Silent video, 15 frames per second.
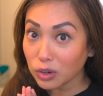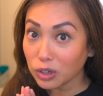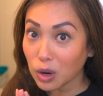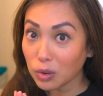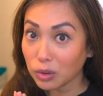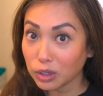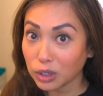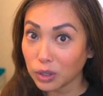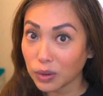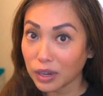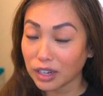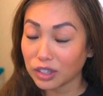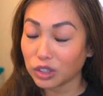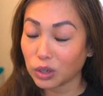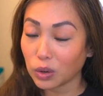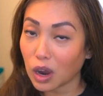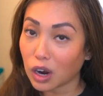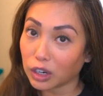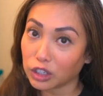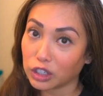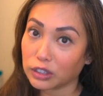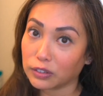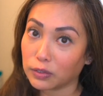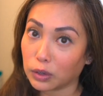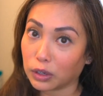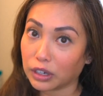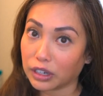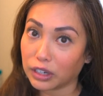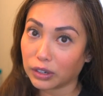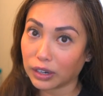don't do it, it's so harsh
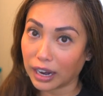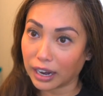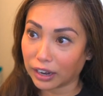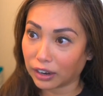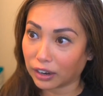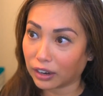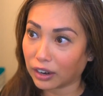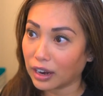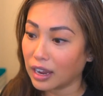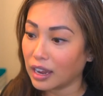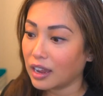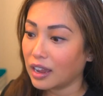for your hair.